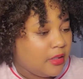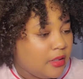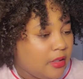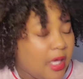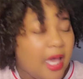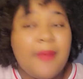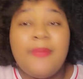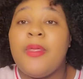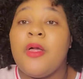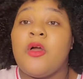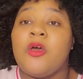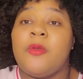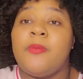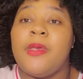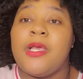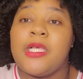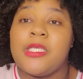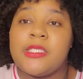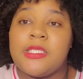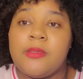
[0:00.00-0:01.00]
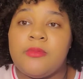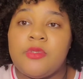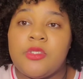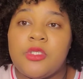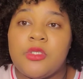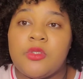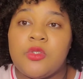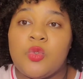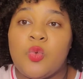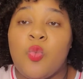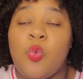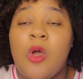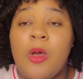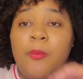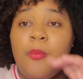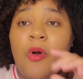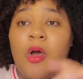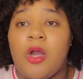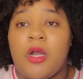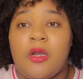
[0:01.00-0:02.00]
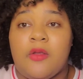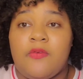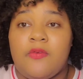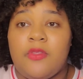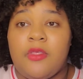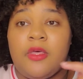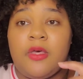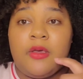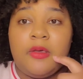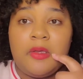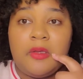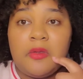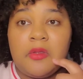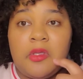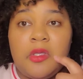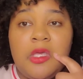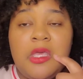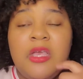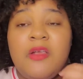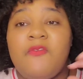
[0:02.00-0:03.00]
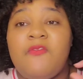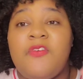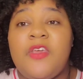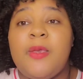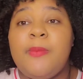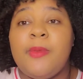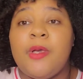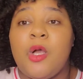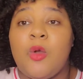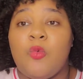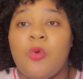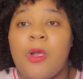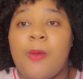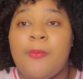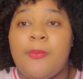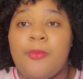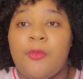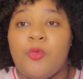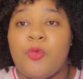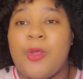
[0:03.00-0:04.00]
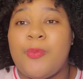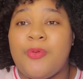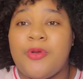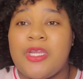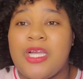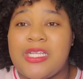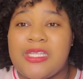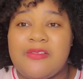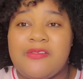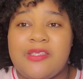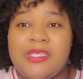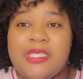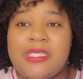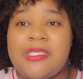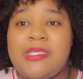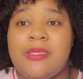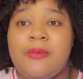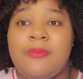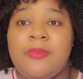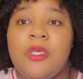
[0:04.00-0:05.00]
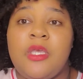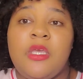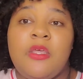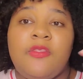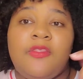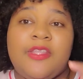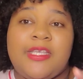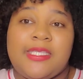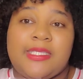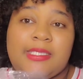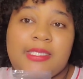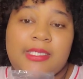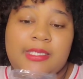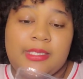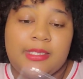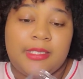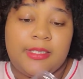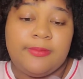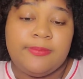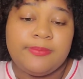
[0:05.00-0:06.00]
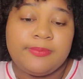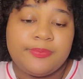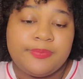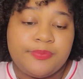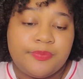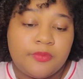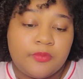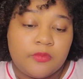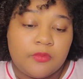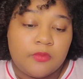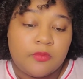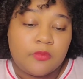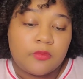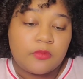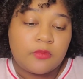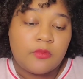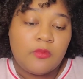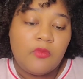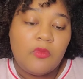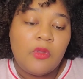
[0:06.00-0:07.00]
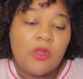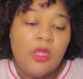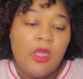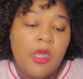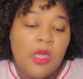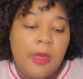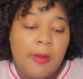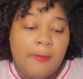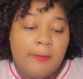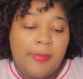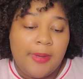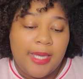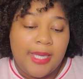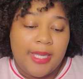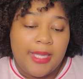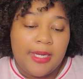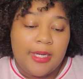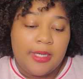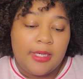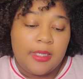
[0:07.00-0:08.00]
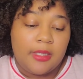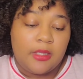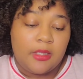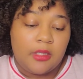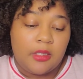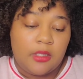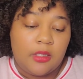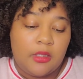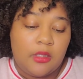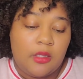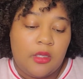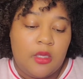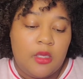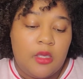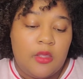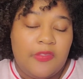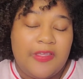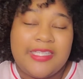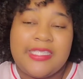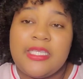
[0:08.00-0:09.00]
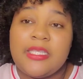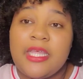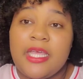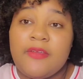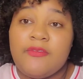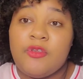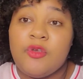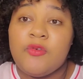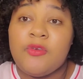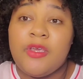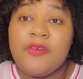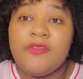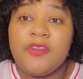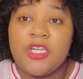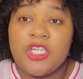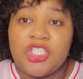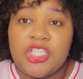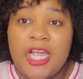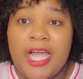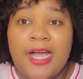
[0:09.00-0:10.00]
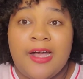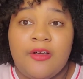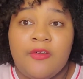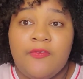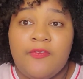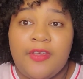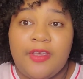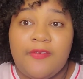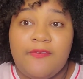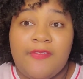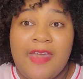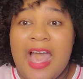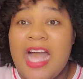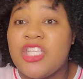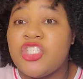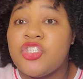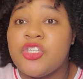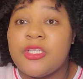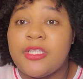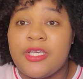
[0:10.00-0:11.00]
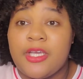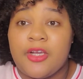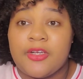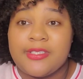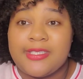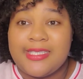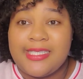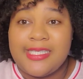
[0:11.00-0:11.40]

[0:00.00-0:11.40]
I'm not going to make assumptions what part of the female reproductive system this sits in. But they said that if you've given a child vaginally or